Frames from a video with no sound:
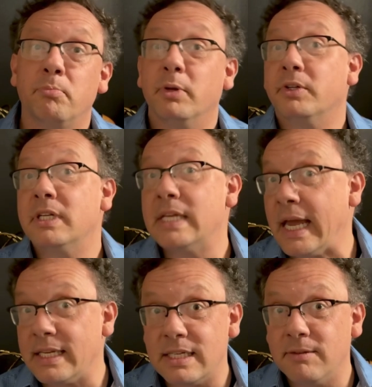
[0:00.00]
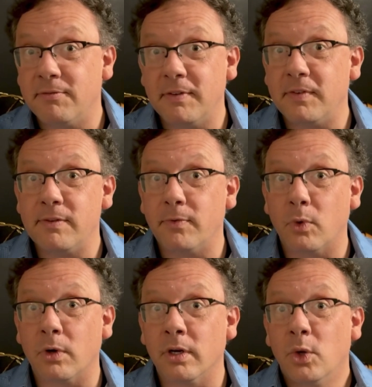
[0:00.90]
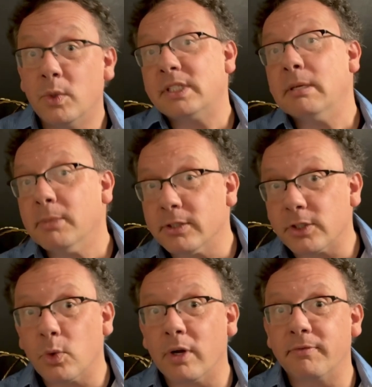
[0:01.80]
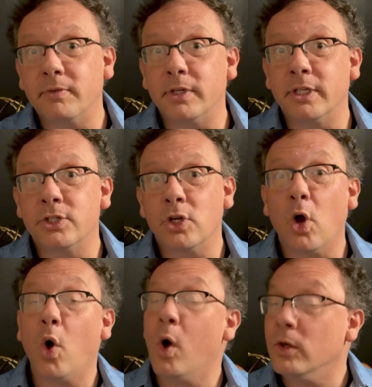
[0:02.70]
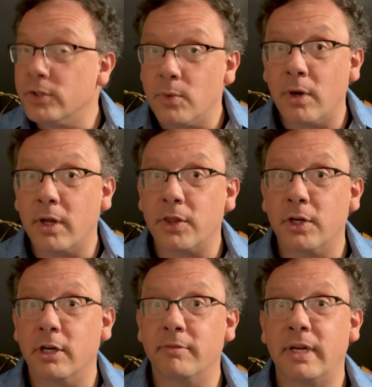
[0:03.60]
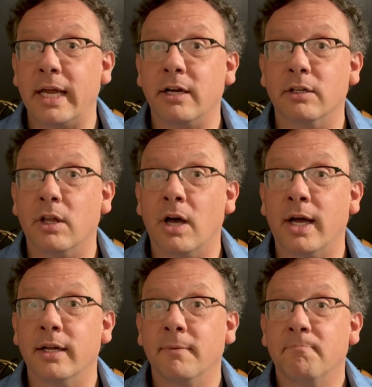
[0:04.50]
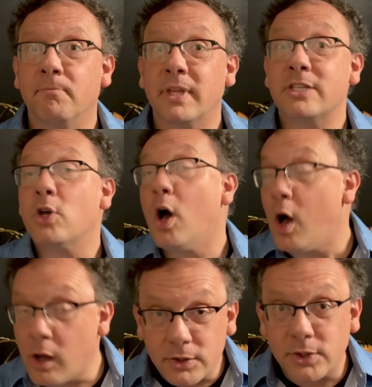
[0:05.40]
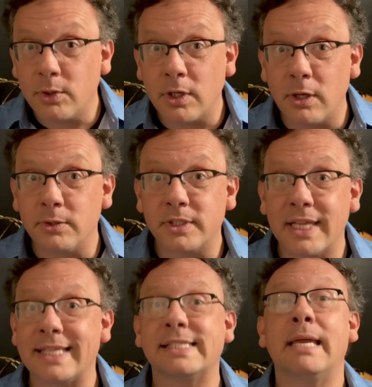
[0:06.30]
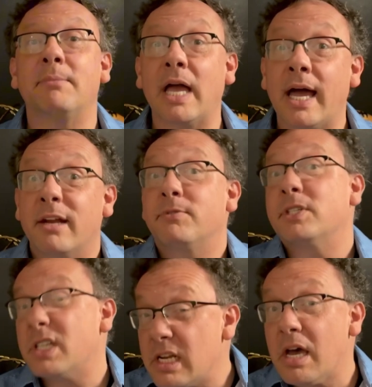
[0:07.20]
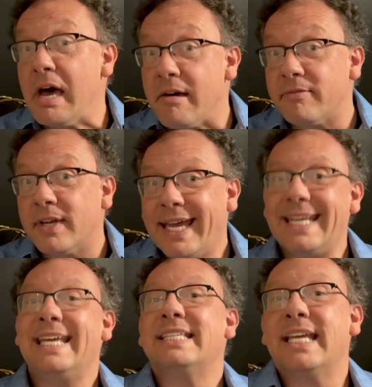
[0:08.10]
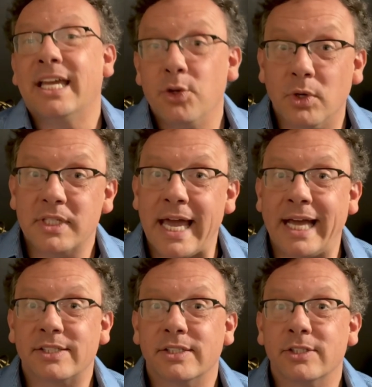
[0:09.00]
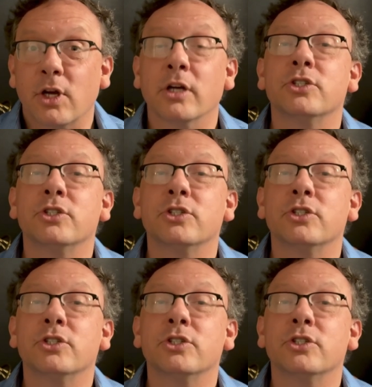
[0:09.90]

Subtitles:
built in 1954 with similar square footage, also on a third of an acre lot. That's also close to that same kind of stuff, and its annual taxes are